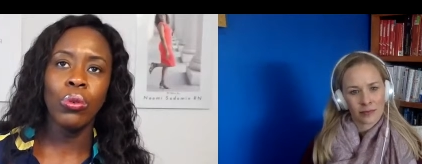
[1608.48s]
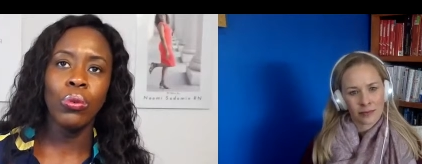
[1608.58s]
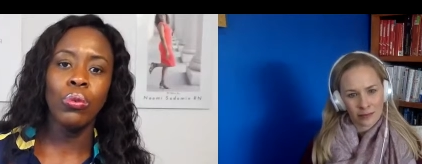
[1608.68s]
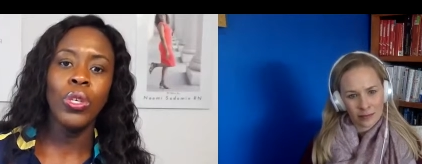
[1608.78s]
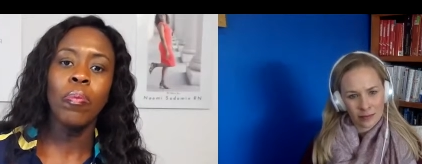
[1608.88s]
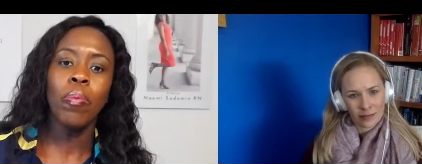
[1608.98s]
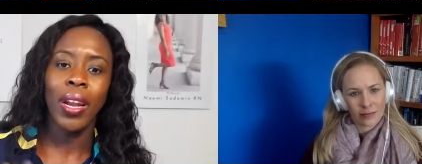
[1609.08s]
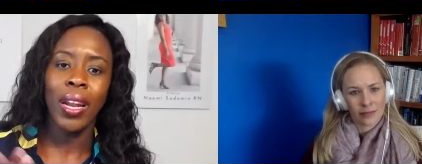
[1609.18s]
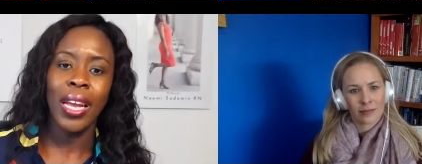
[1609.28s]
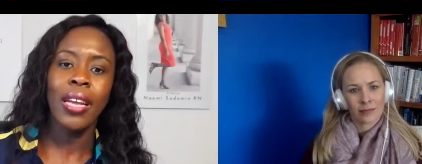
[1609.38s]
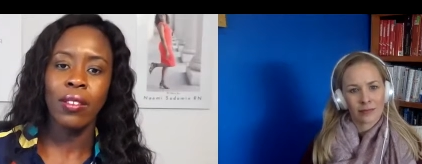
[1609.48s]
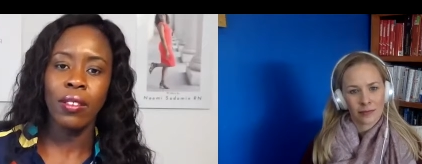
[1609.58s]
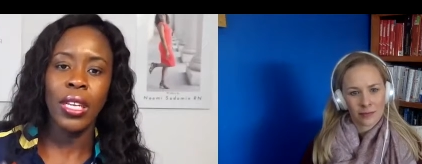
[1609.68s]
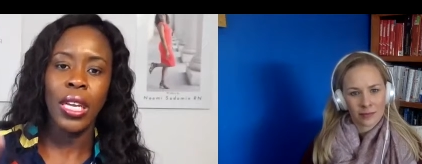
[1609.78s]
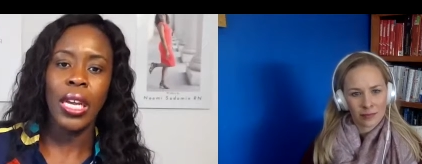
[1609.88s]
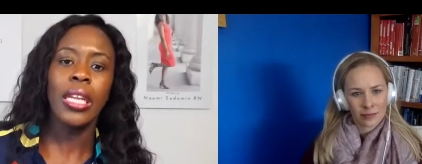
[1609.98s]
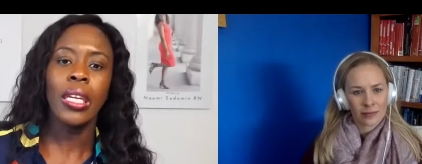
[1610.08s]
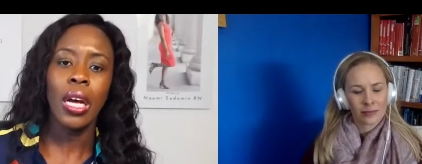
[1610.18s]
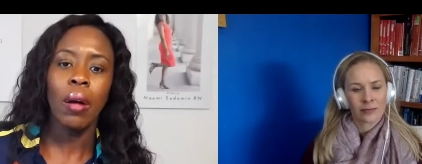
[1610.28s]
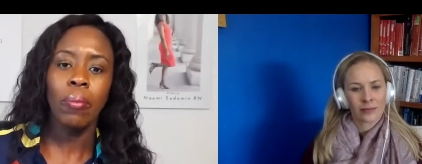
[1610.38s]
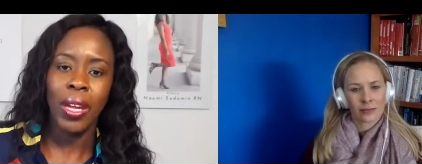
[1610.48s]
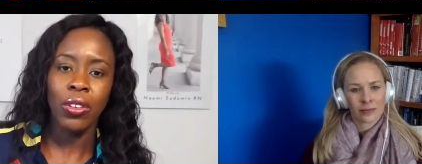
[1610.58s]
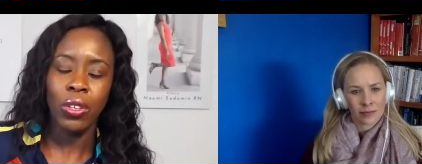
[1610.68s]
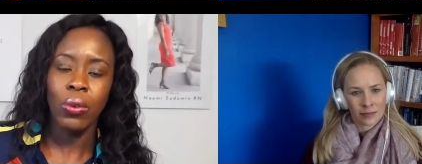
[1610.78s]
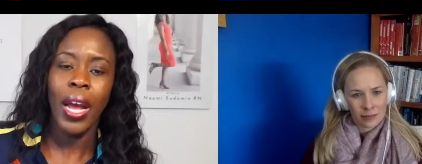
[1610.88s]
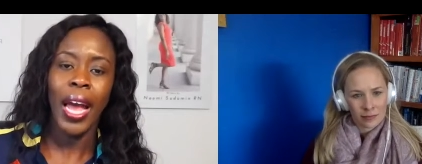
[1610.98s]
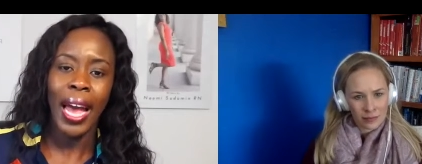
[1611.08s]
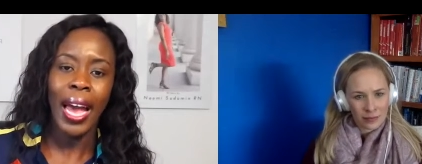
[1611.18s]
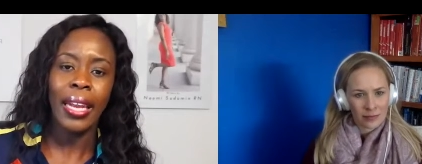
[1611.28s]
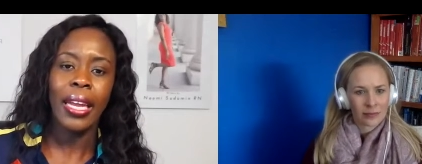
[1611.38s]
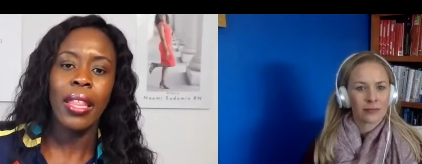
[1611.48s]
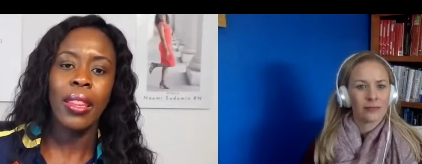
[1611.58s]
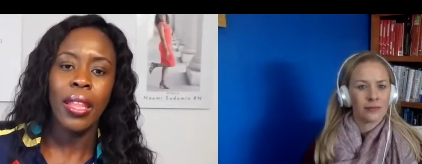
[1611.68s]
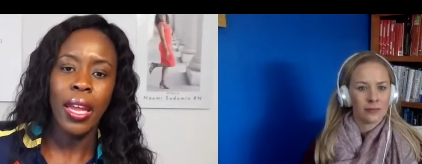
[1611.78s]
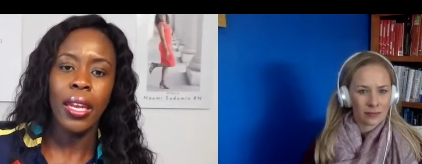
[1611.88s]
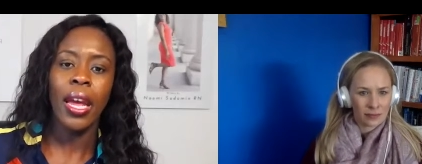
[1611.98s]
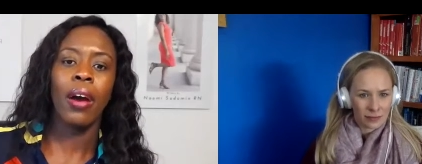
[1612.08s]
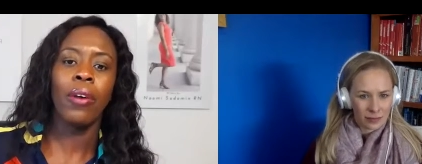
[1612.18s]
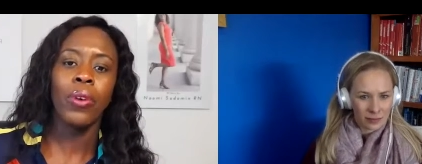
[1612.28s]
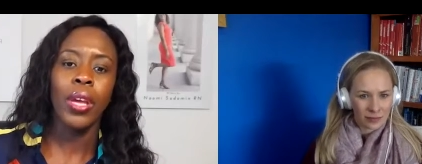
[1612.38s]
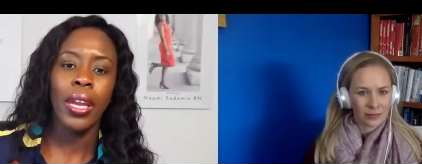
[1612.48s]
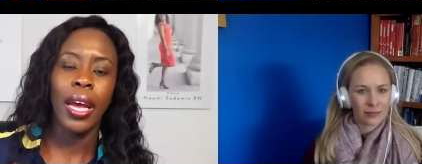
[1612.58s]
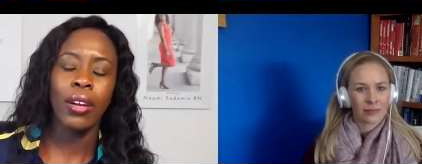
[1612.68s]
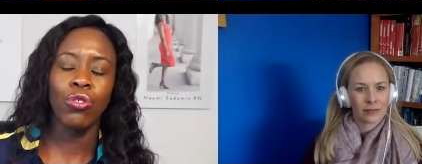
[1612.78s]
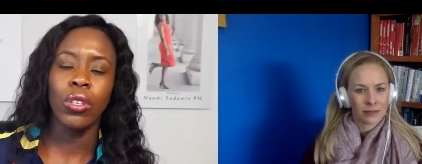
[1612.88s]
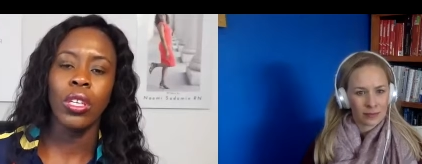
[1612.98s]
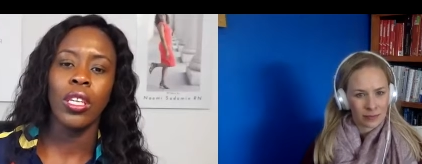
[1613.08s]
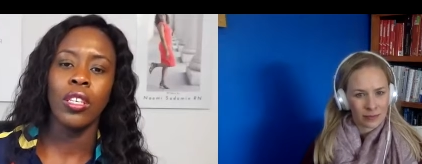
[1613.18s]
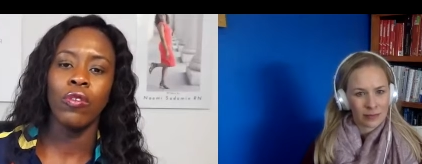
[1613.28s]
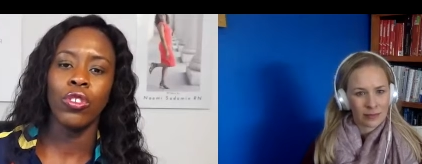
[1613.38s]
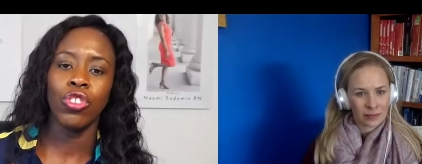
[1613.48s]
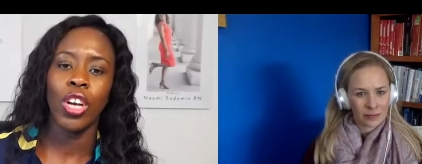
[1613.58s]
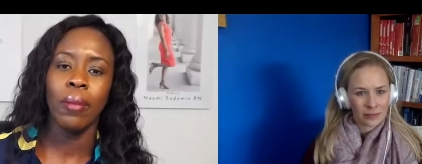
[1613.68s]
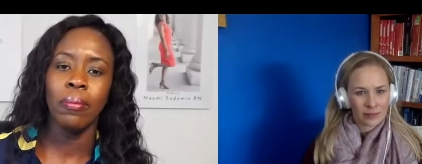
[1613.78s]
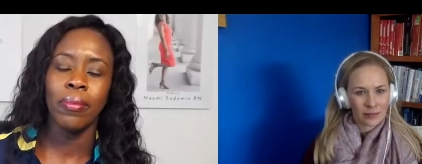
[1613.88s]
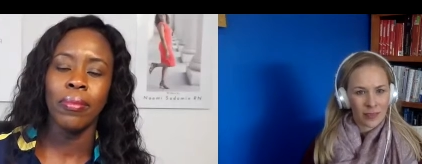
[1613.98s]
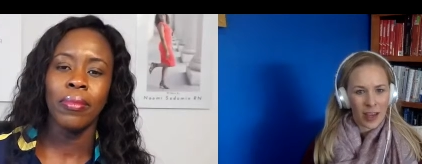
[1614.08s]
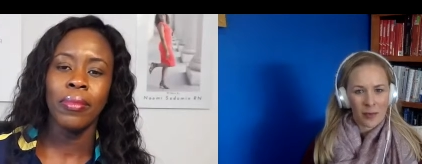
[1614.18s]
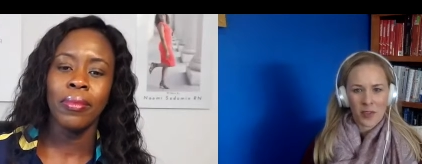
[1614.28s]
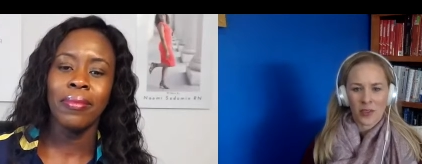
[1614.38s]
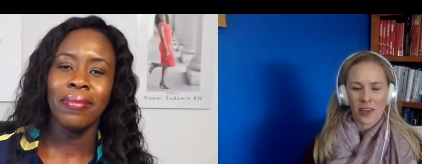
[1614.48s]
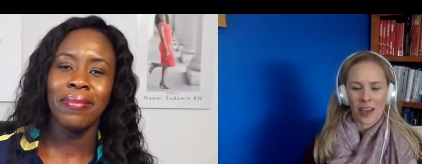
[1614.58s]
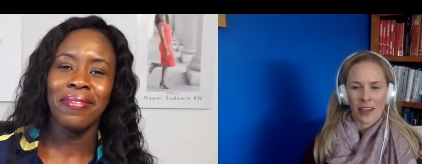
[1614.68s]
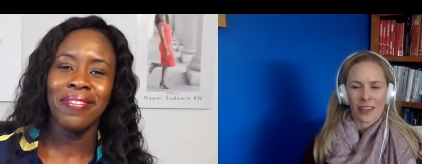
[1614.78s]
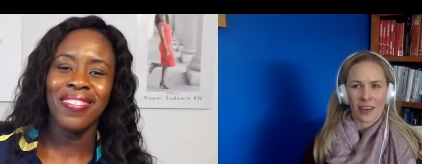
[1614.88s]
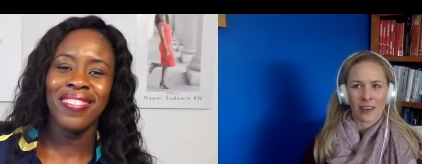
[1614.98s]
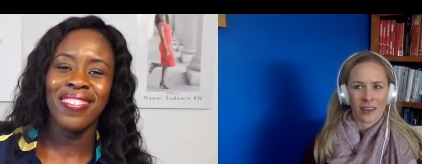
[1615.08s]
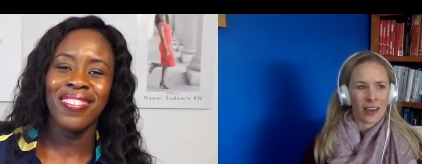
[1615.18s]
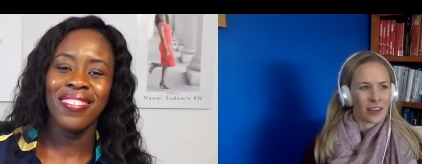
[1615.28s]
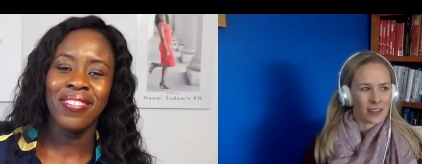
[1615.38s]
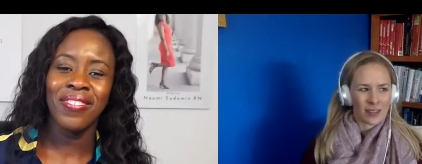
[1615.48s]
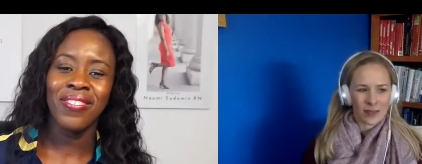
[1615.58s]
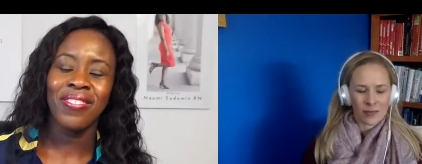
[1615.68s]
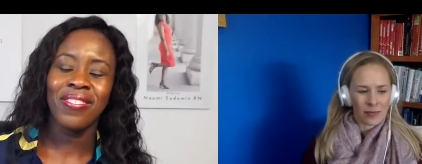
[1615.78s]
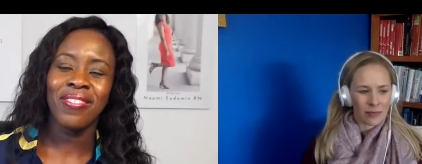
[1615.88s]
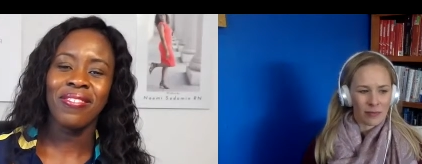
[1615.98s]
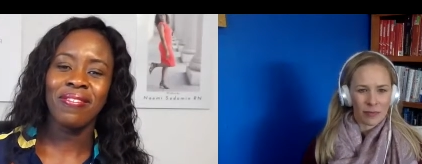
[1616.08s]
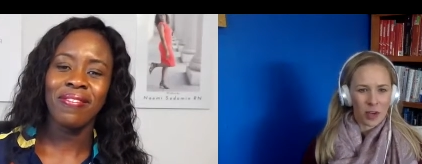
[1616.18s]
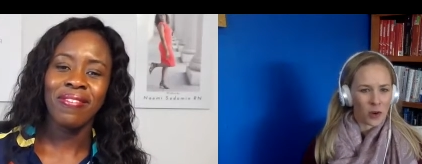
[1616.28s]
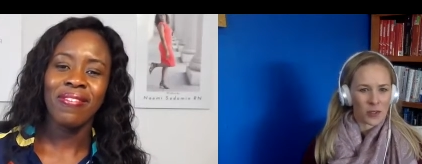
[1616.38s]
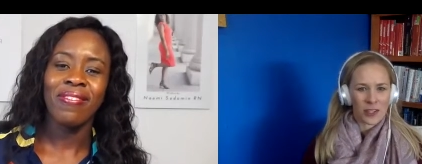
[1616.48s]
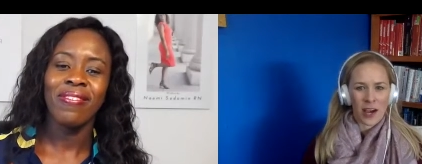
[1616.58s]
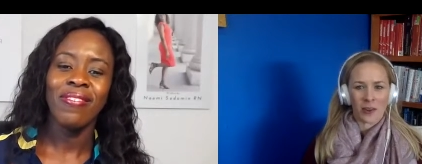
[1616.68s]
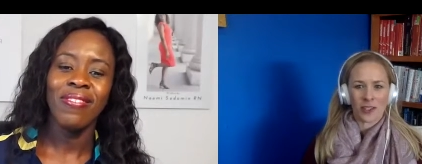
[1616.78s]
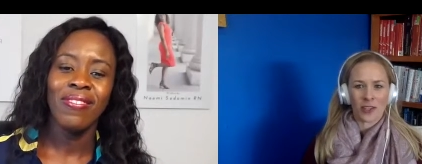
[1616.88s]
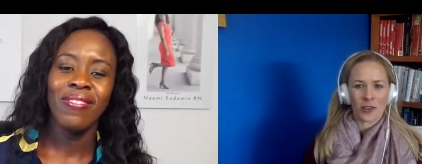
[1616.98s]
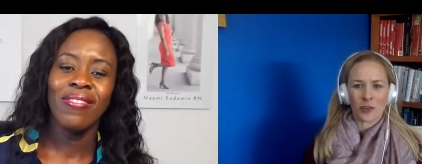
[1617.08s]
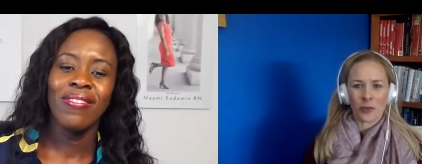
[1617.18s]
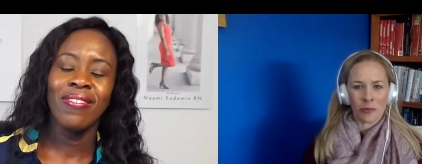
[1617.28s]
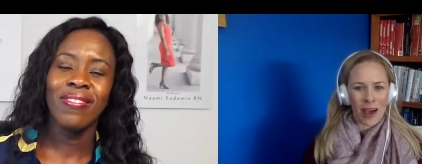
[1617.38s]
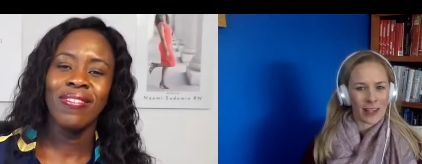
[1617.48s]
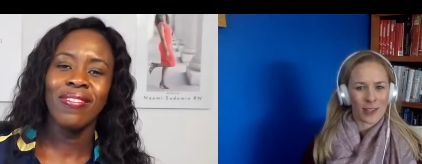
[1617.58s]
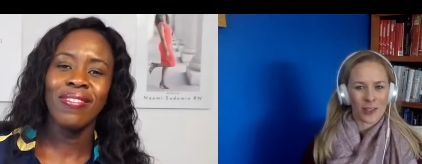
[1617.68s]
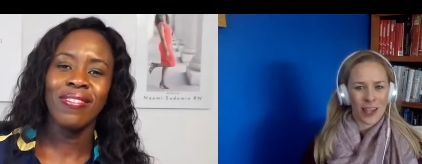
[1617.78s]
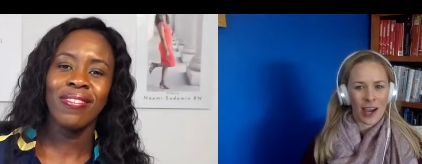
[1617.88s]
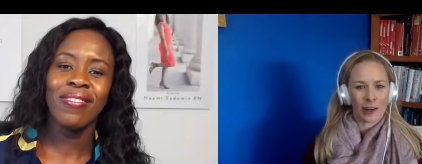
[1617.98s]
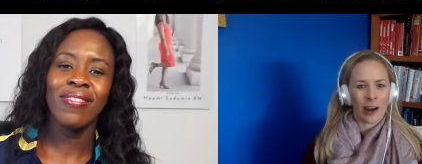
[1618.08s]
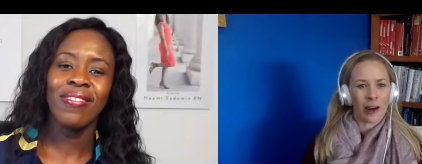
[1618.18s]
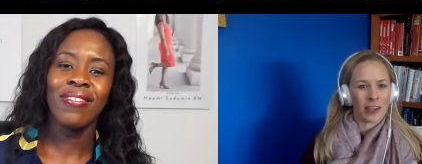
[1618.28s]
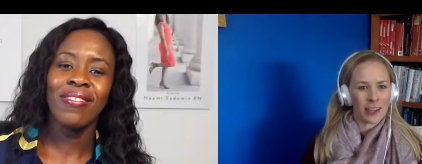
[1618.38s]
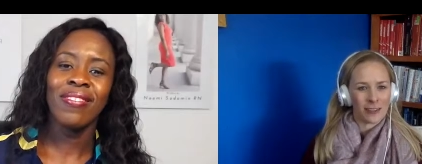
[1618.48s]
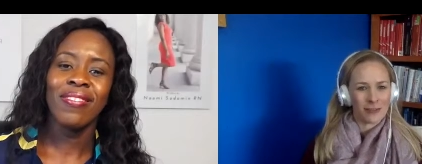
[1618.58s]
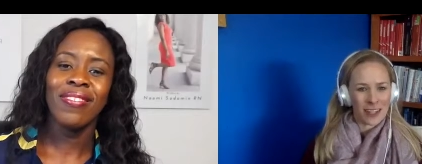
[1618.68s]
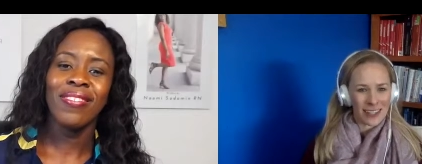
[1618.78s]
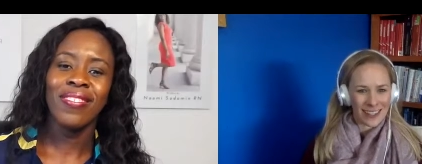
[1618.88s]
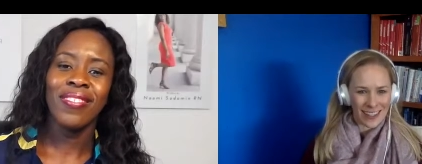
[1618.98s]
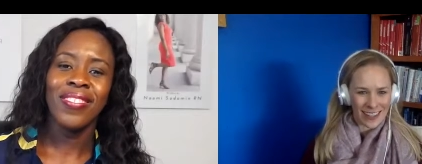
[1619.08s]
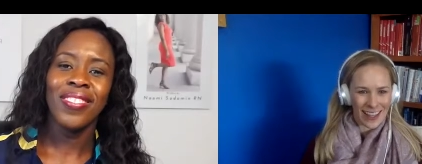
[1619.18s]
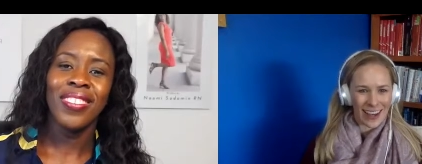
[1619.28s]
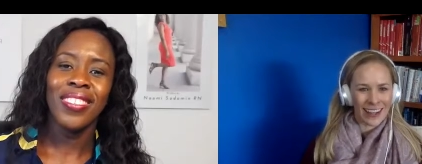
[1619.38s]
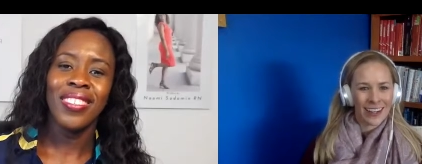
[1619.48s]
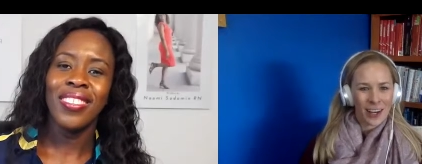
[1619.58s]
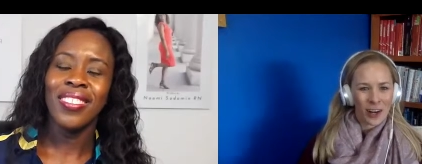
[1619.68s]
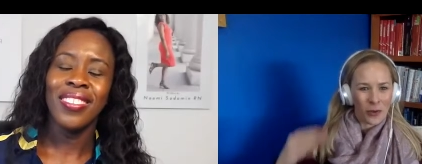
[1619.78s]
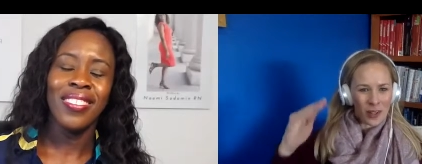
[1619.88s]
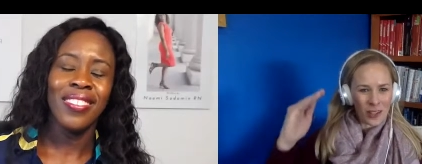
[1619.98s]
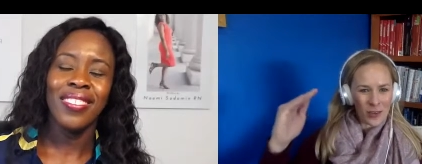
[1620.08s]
Speaker 1: replace the income that you had, and then now you can actually leave your job.
Speaker 2: Absolutely. I think goes down to Maslow's hierarchy of needs, in that once